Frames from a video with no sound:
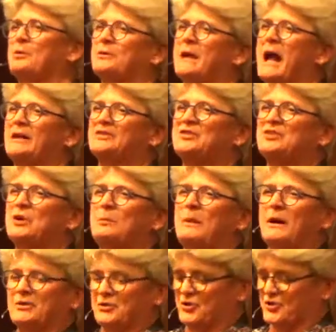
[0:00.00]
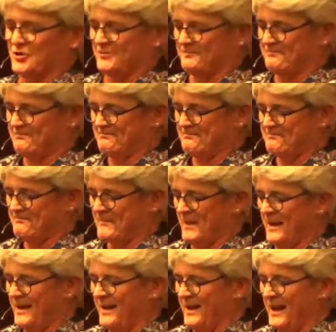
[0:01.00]
or not so much,
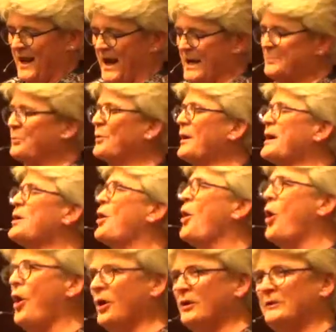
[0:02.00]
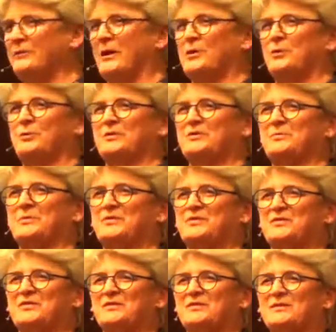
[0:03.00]
I pray all of our
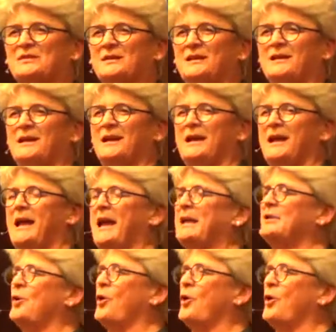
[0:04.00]
Christmases and